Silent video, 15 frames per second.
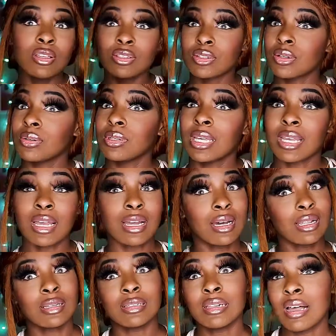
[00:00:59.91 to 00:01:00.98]
So like I
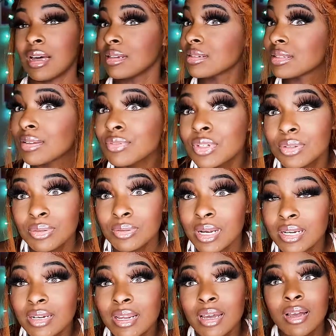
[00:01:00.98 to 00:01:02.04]
got a lot of stuff to do
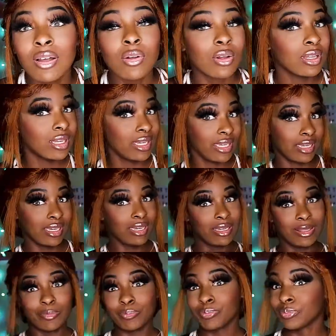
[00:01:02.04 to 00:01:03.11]
right now
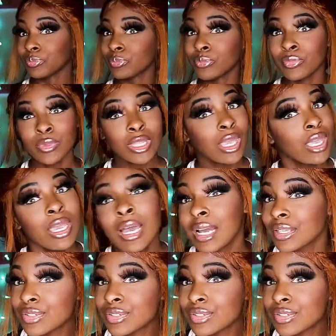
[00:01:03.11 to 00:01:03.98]
and I